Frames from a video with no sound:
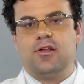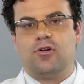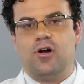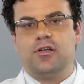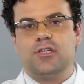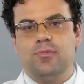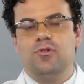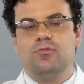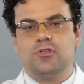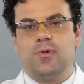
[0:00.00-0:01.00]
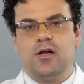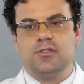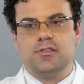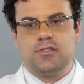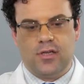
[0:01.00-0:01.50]
that are causing immune
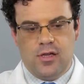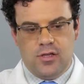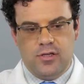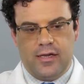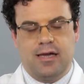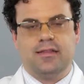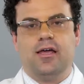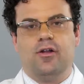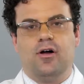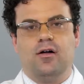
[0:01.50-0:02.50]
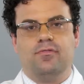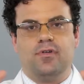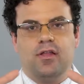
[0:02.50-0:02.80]
responses, you cut that off